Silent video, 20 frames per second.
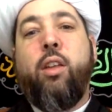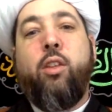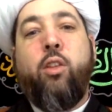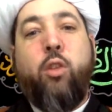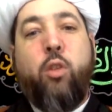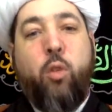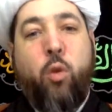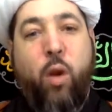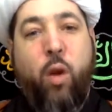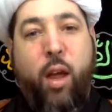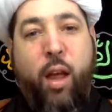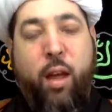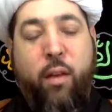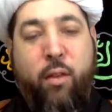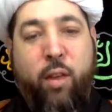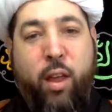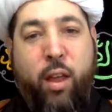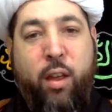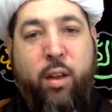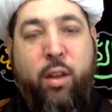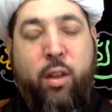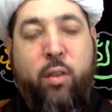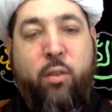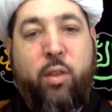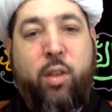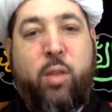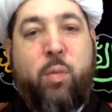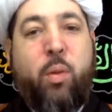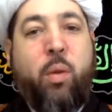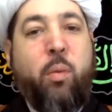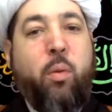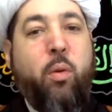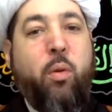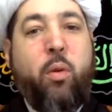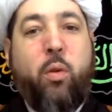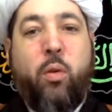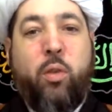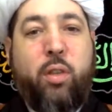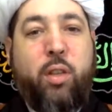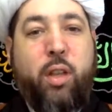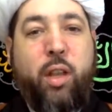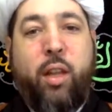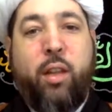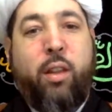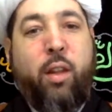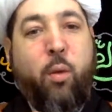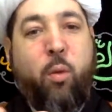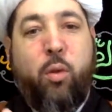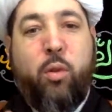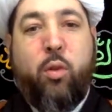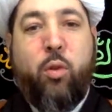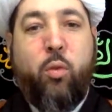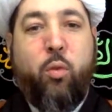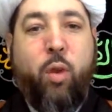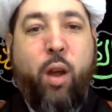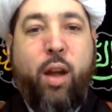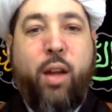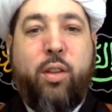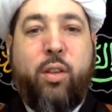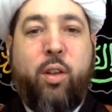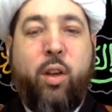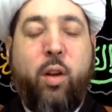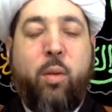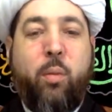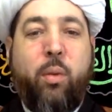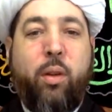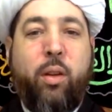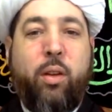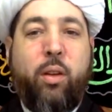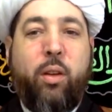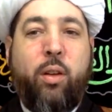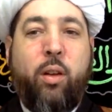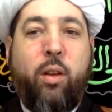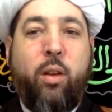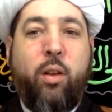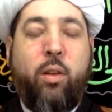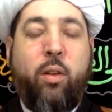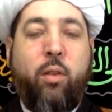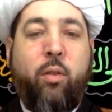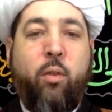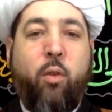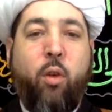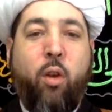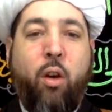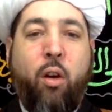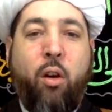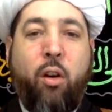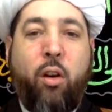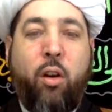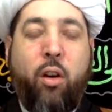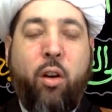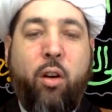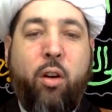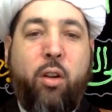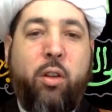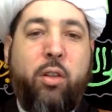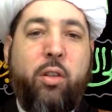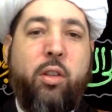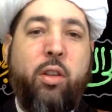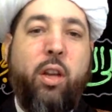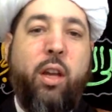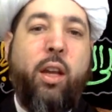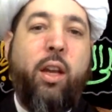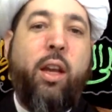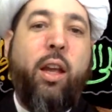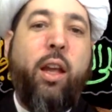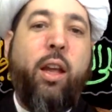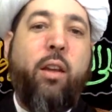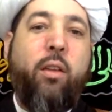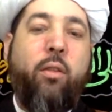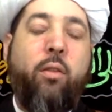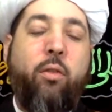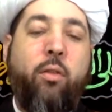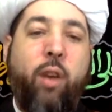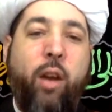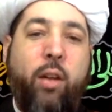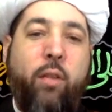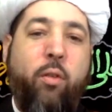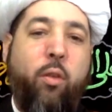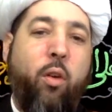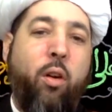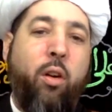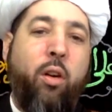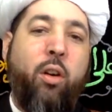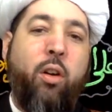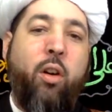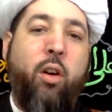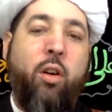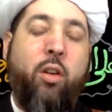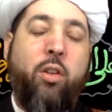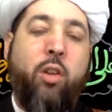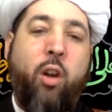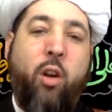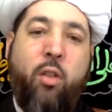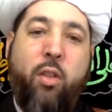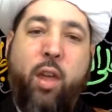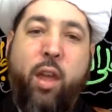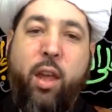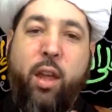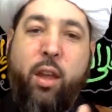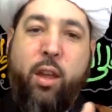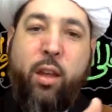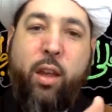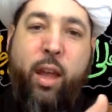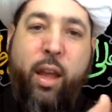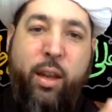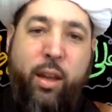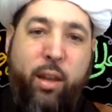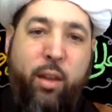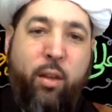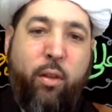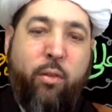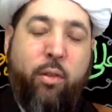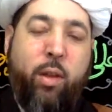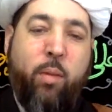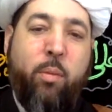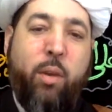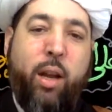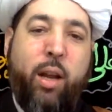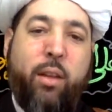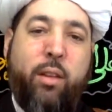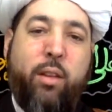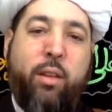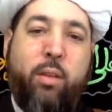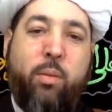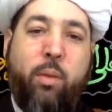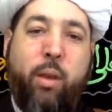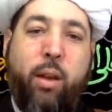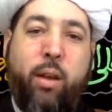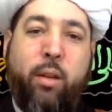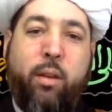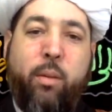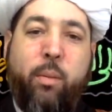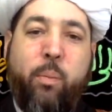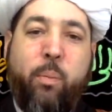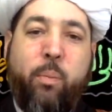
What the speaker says: do you have any of these people you are saying that want to rise up and for our cause and fight for our cause? Are they any of them like this man